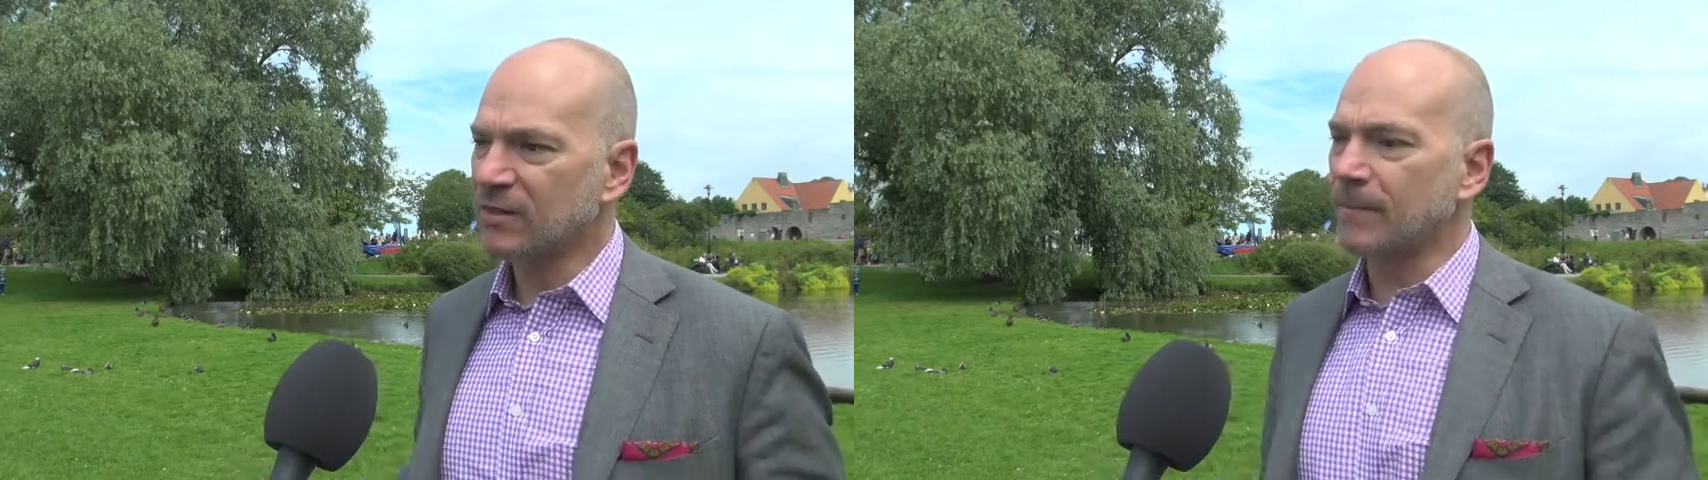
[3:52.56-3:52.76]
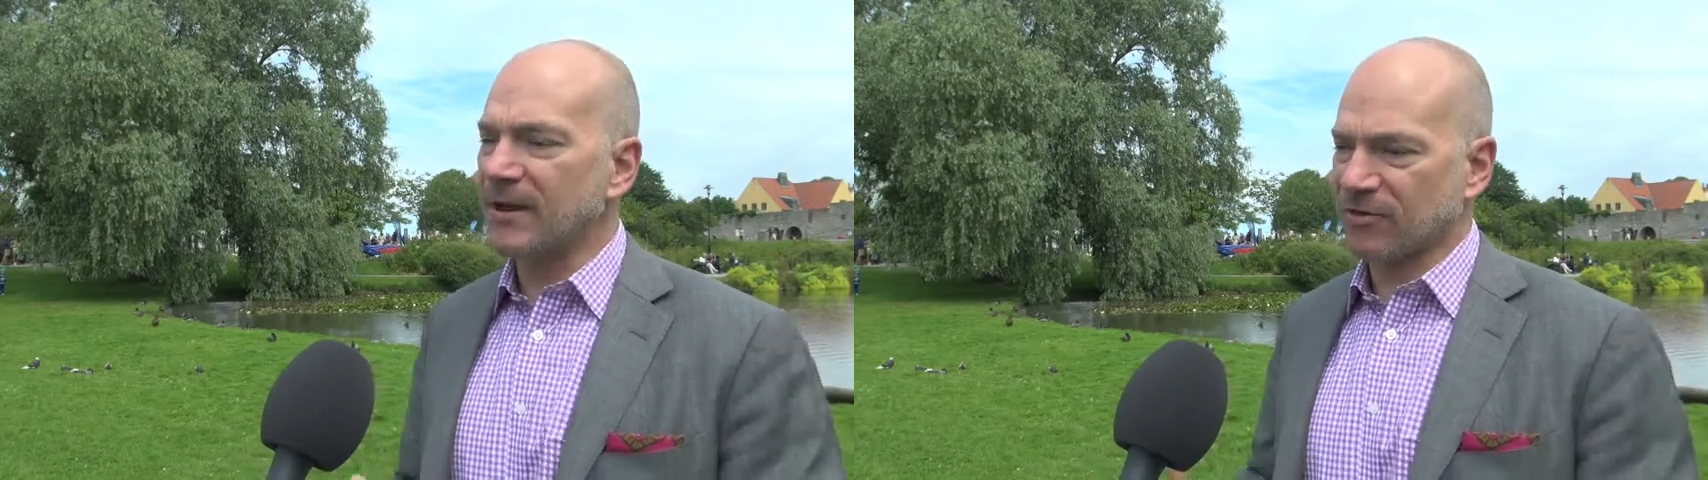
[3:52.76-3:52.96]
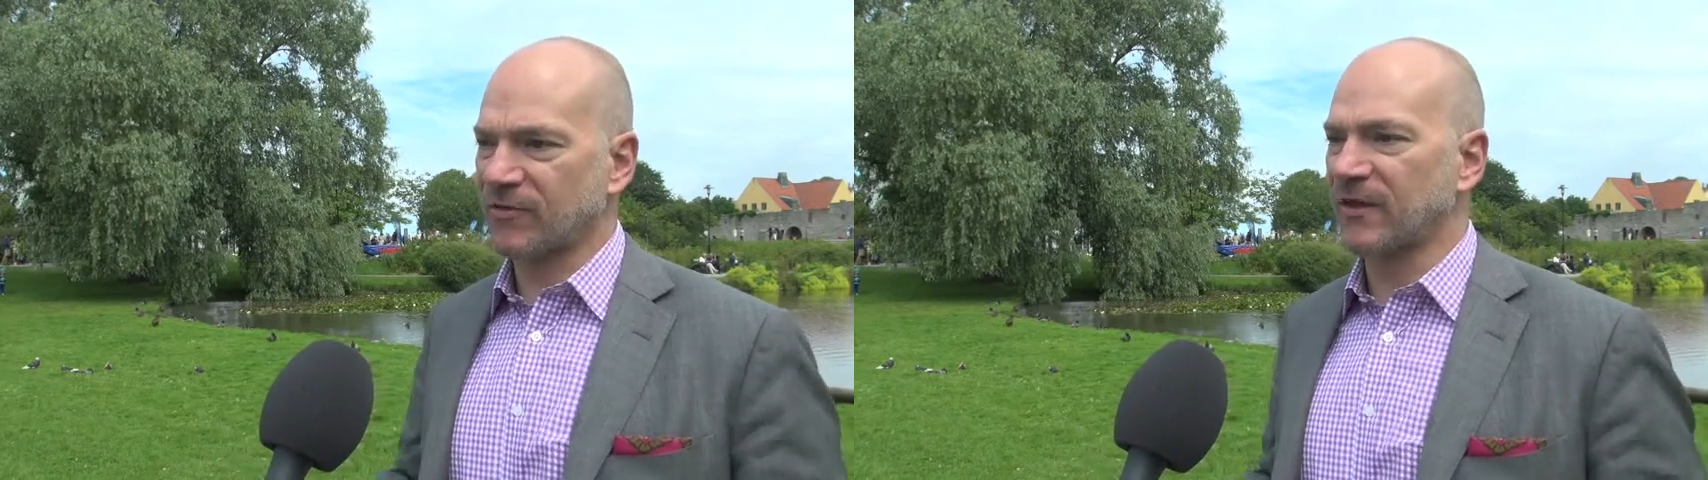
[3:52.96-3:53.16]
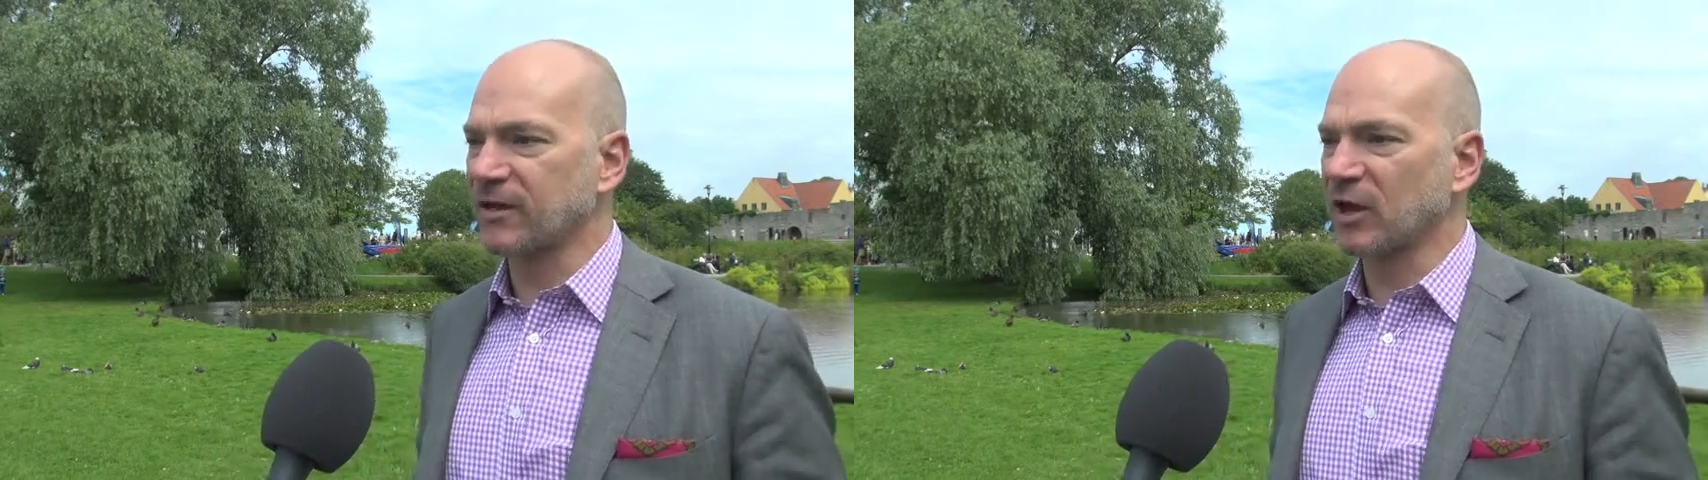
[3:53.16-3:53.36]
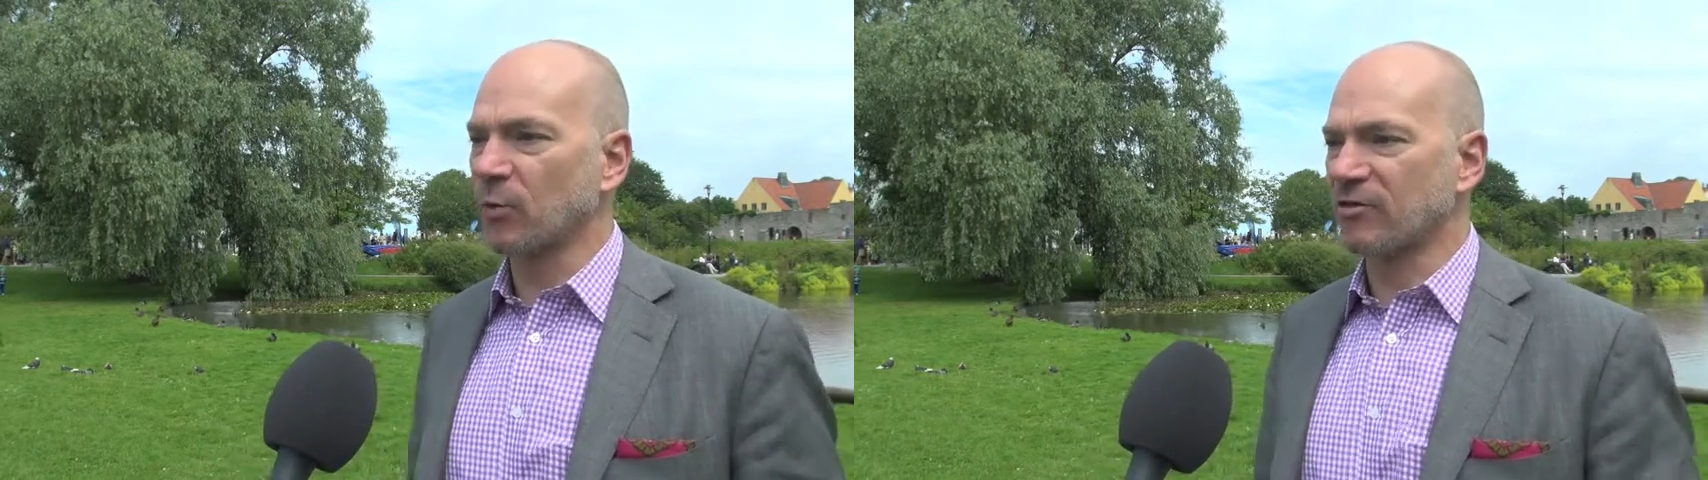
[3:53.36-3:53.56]
the best
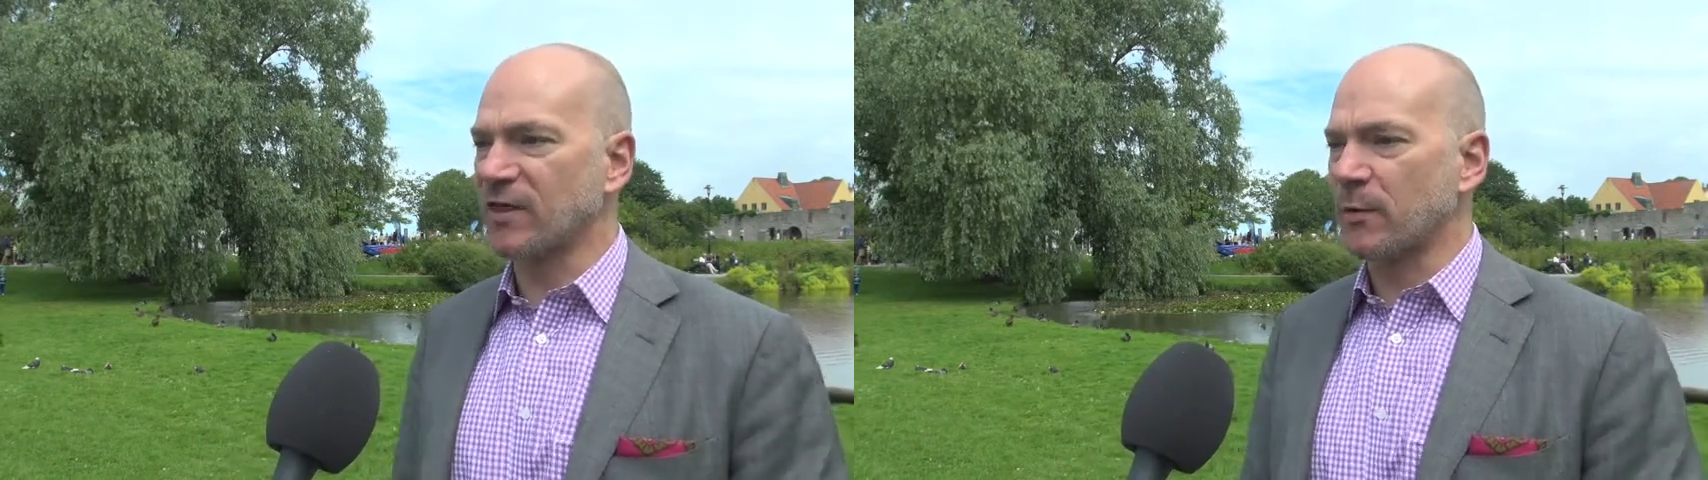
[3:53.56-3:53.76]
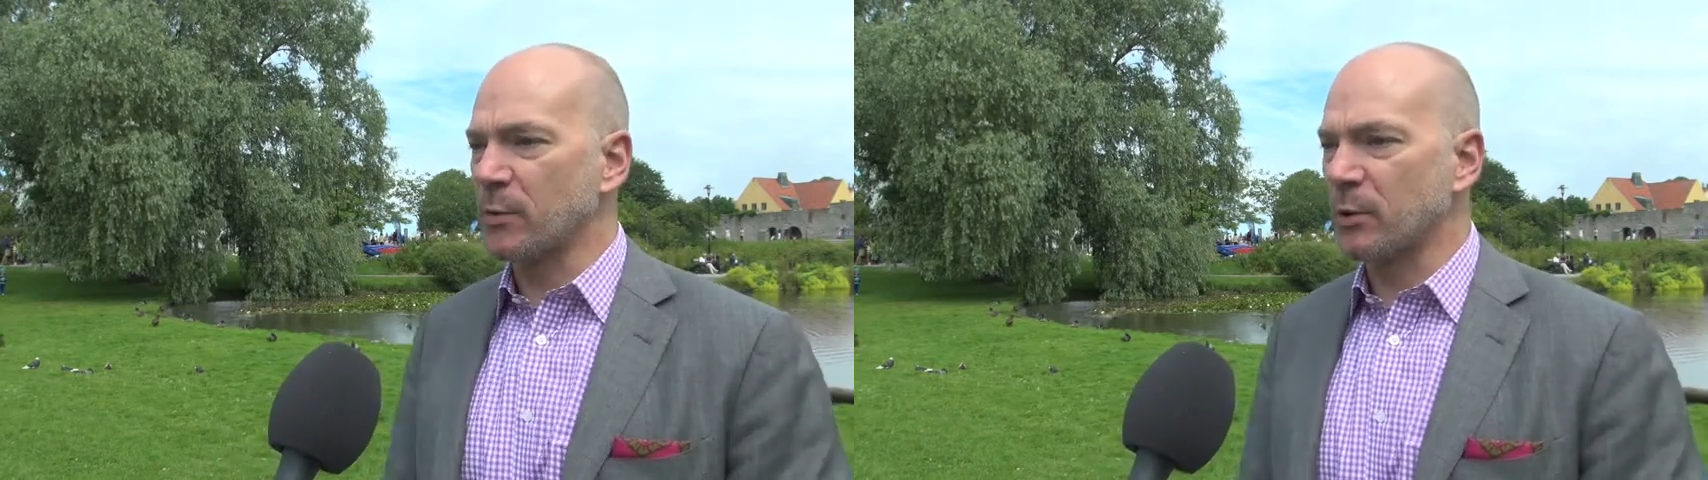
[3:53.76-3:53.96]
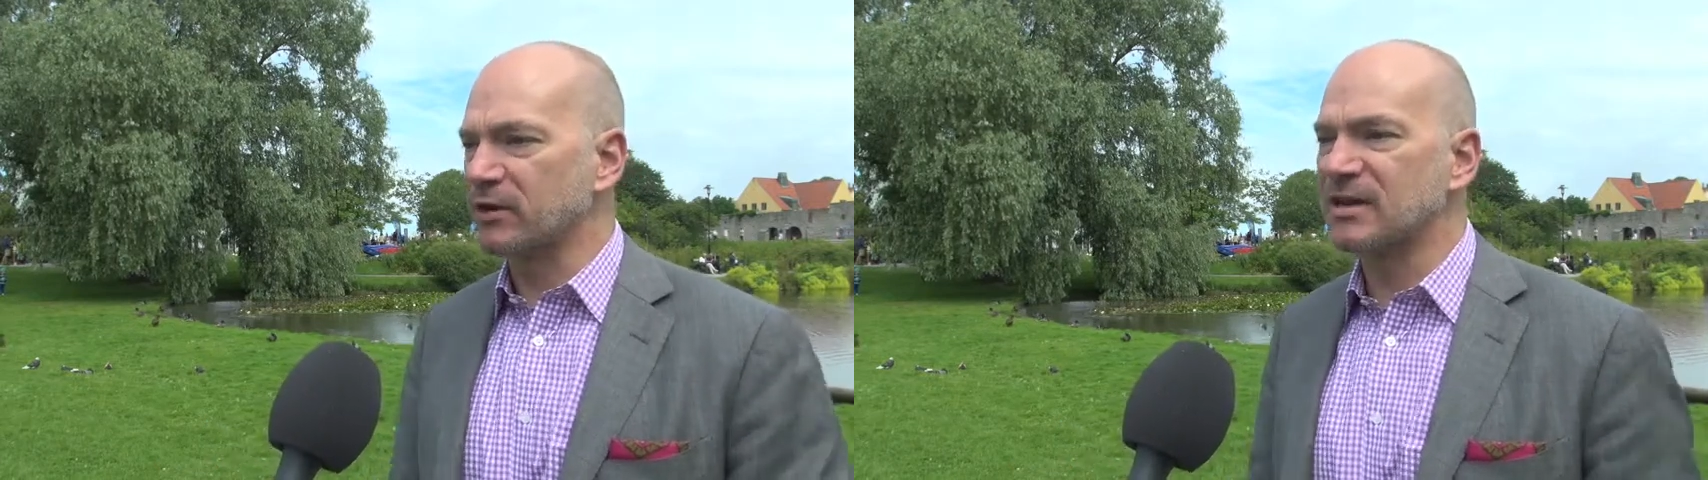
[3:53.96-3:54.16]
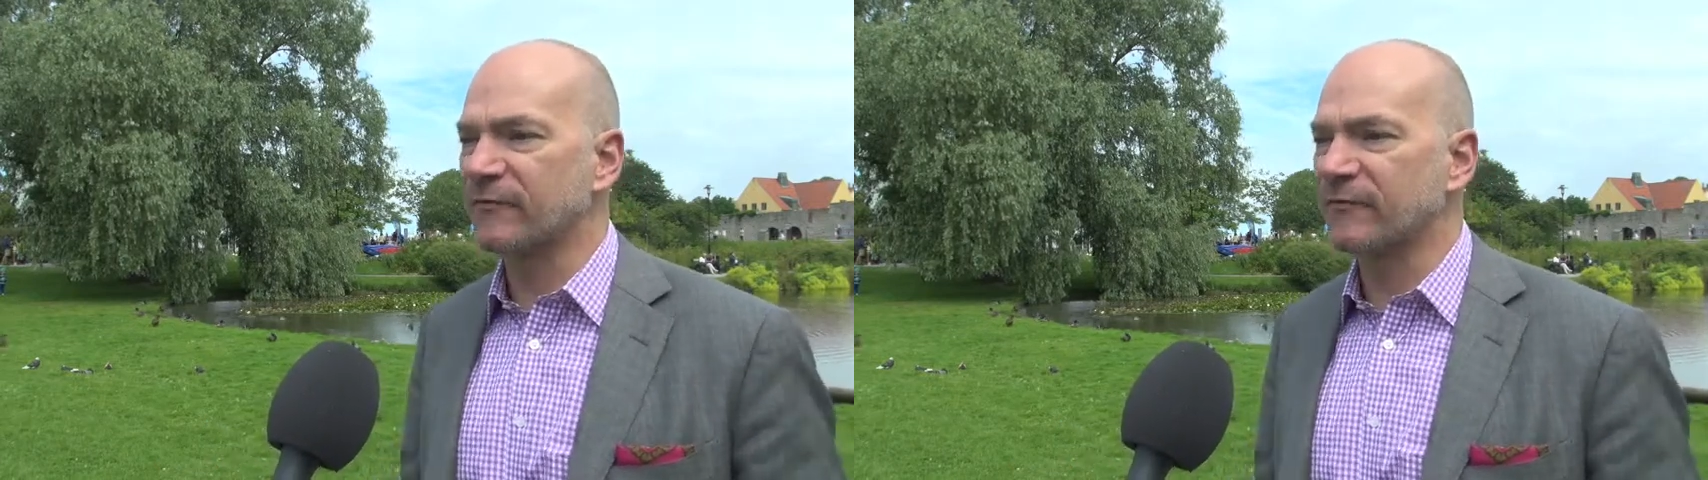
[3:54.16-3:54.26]
thinking was that we would